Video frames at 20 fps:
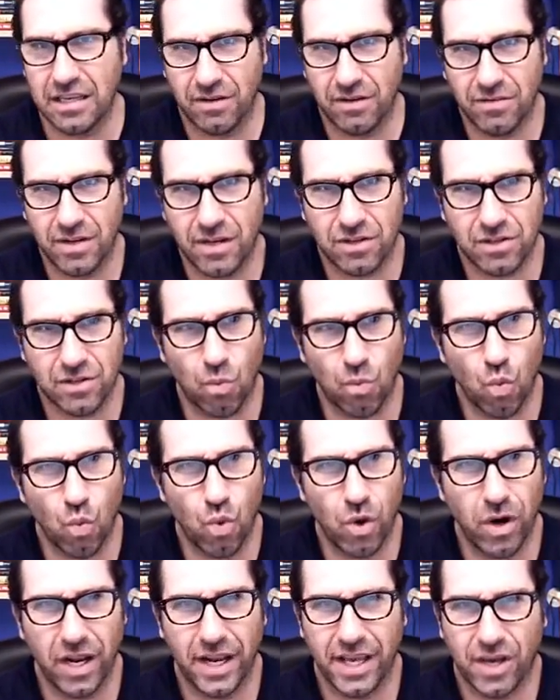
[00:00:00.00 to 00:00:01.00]
there's some
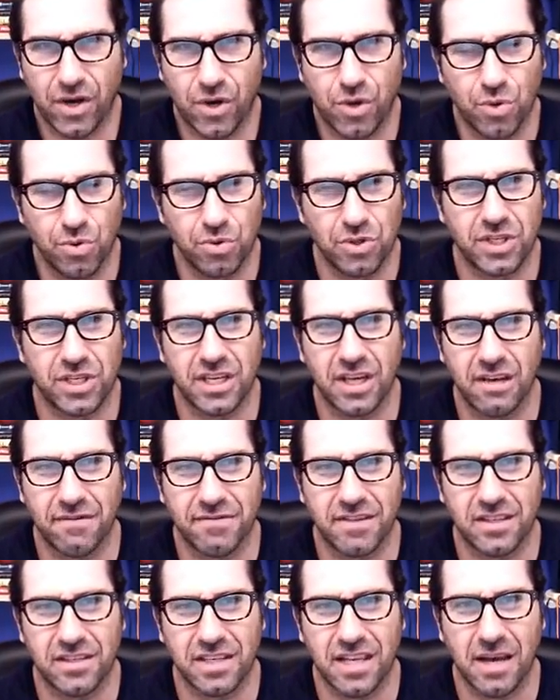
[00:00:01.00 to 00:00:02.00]
really cool stuff
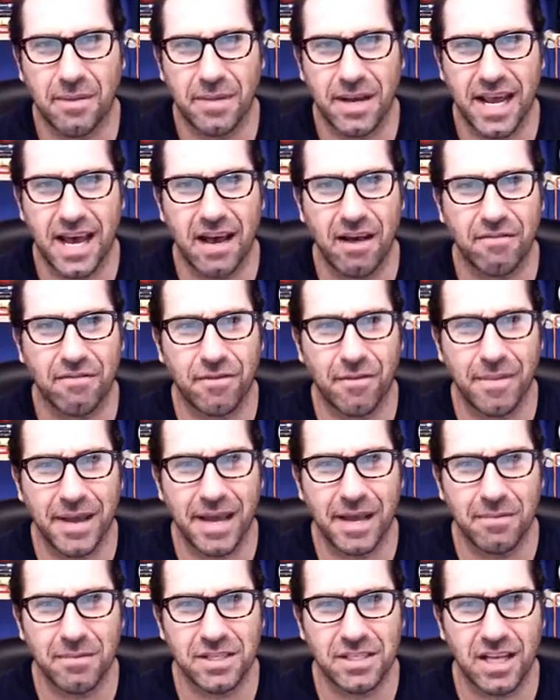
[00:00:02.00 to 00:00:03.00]
that's coming out from
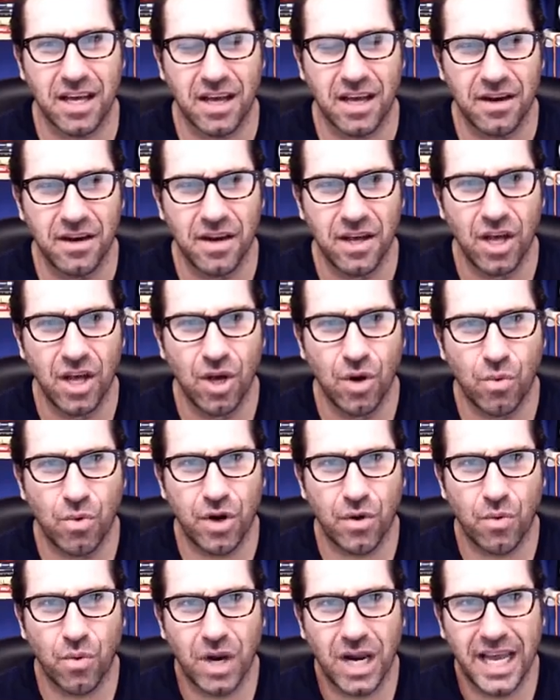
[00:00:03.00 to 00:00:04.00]
Amazon
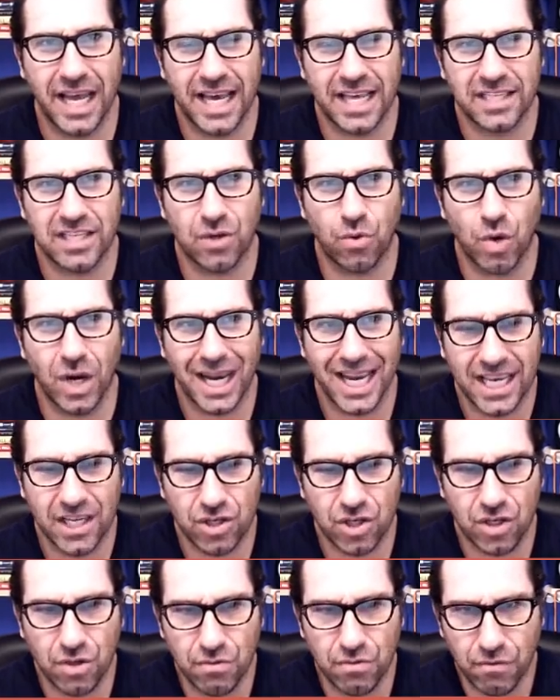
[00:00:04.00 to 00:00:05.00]
as it
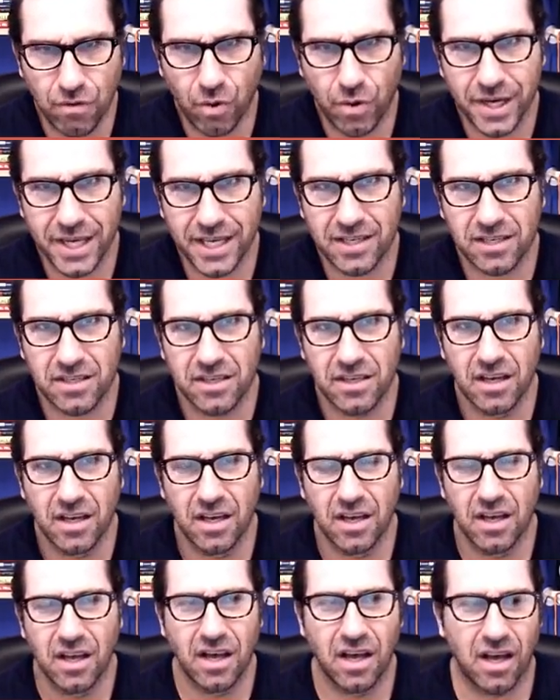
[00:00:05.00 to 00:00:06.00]
relates to voice.
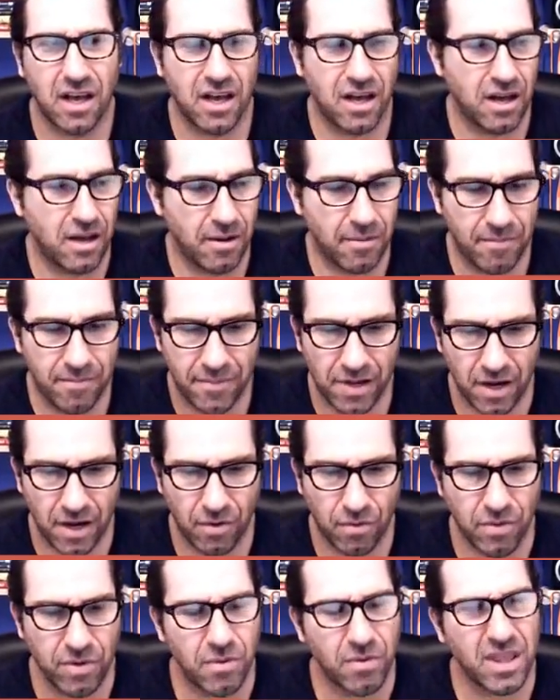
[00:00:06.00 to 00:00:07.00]

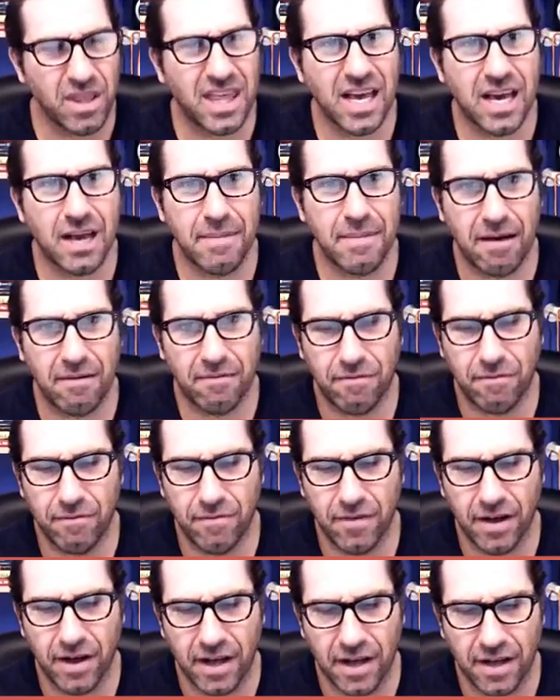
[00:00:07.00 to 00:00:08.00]
When we think about
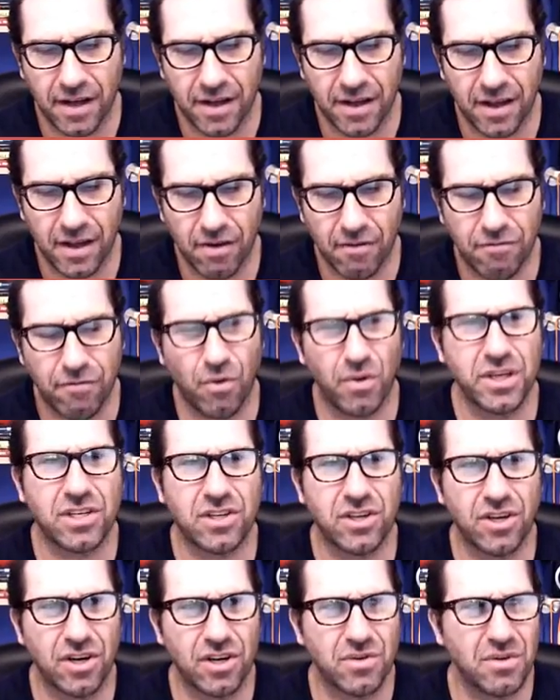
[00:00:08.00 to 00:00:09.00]
voice
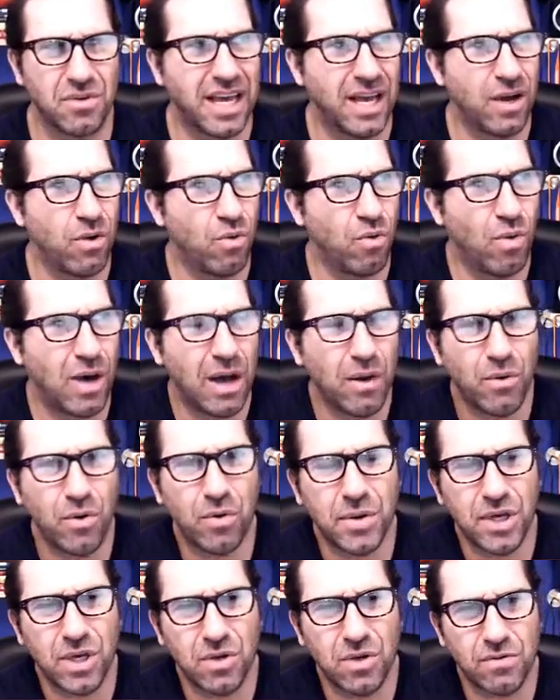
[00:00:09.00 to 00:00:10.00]
search, we're like, well, why would
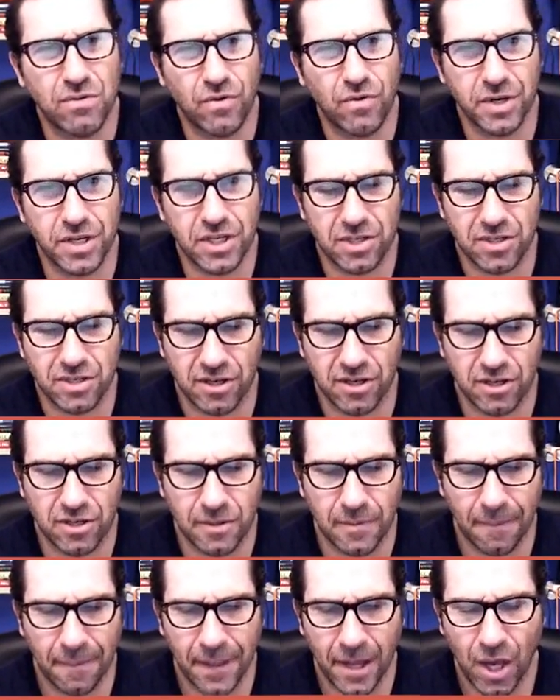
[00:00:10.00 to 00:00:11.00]
we use voice search?
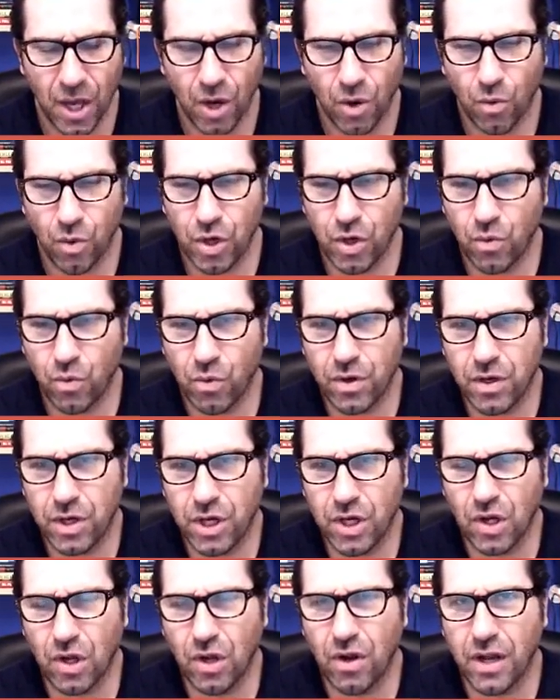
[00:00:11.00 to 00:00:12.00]

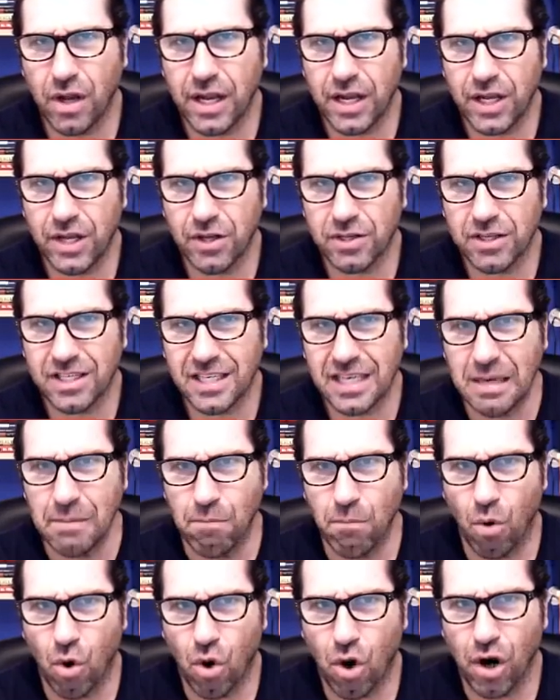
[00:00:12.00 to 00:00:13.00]
You'll see
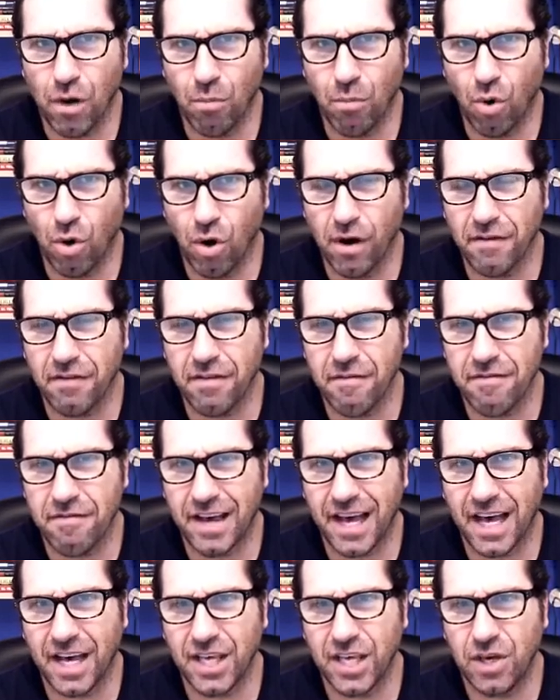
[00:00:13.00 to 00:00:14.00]
more and more of the
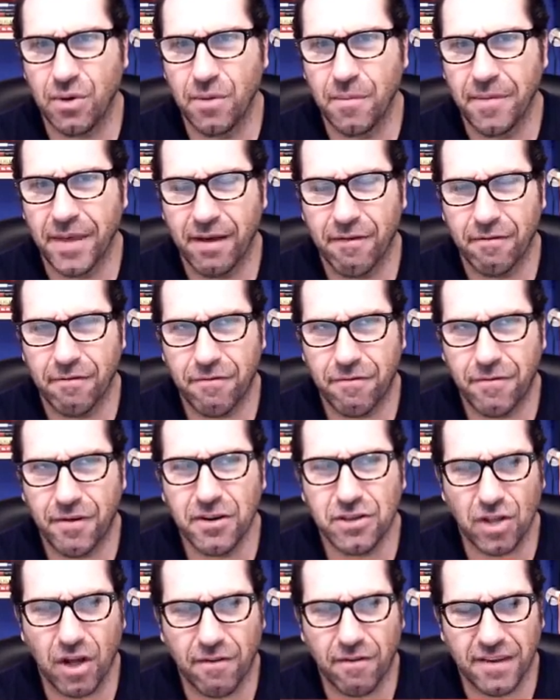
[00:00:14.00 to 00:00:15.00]
value.
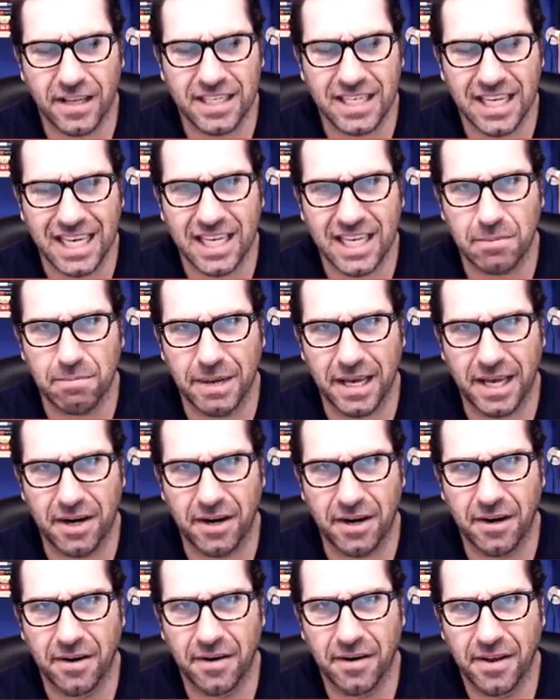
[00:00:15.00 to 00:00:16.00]
First off, as it gets
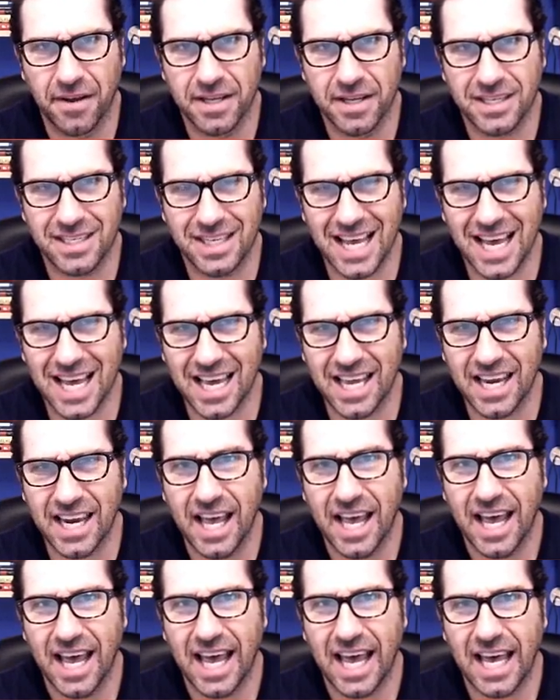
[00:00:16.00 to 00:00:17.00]
better. Second,
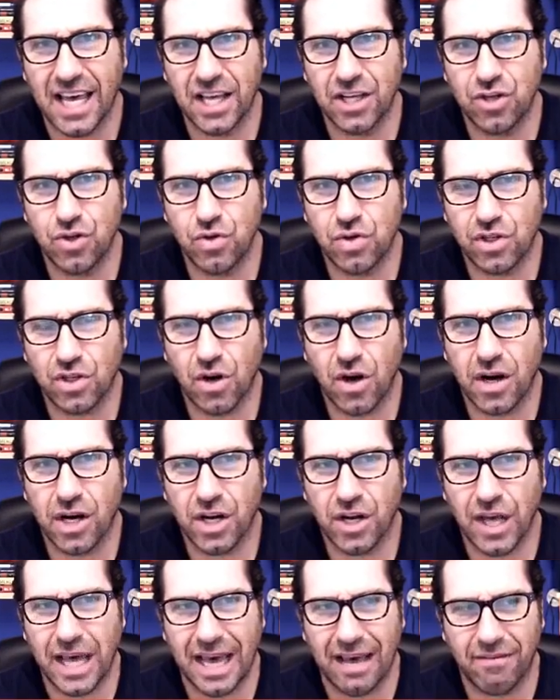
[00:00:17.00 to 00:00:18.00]
as you start
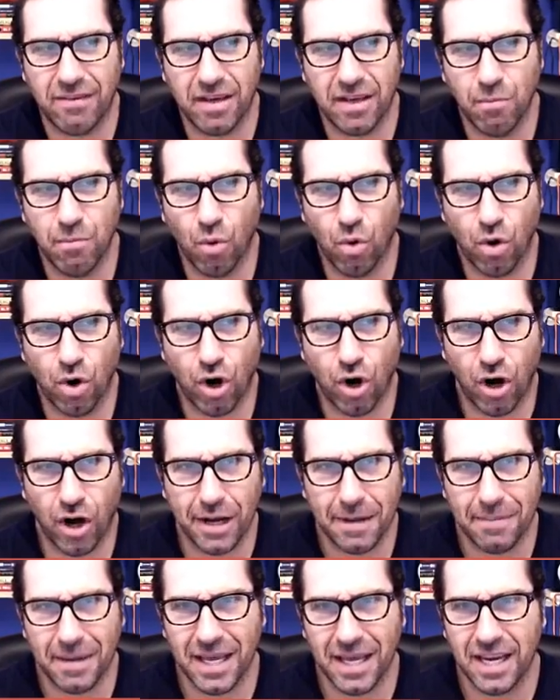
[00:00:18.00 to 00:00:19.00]
having more
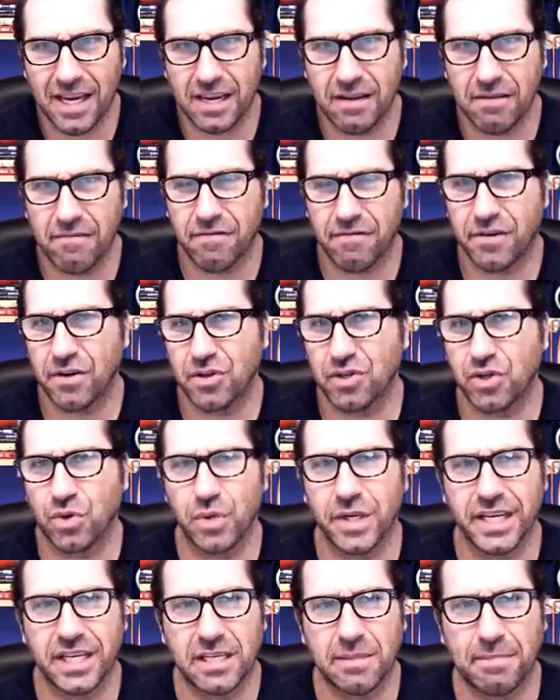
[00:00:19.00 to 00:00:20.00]
augmented and
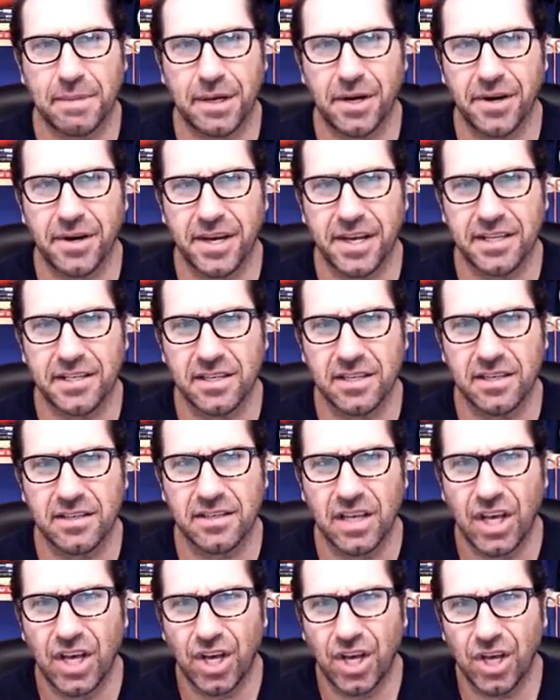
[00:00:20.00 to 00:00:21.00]
virtual experiences,
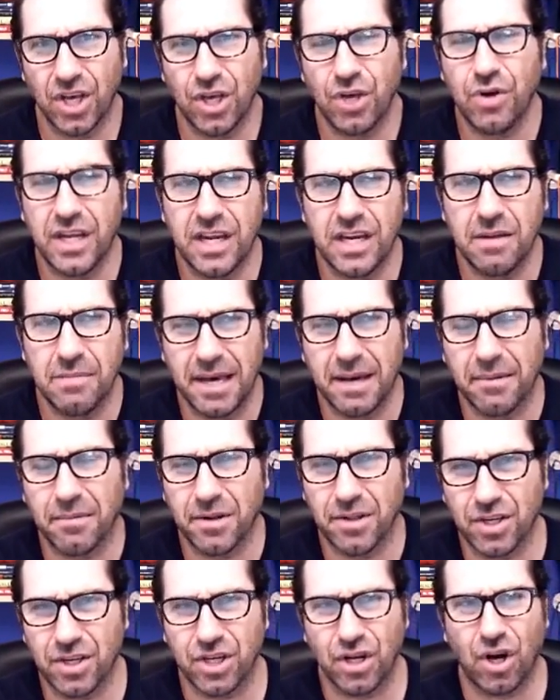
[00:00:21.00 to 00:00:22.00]
you need to be able
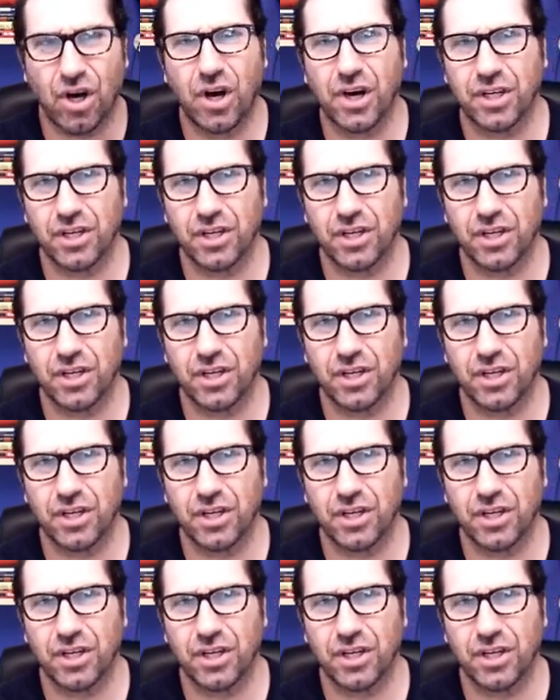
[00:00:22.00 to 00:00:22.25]
to talk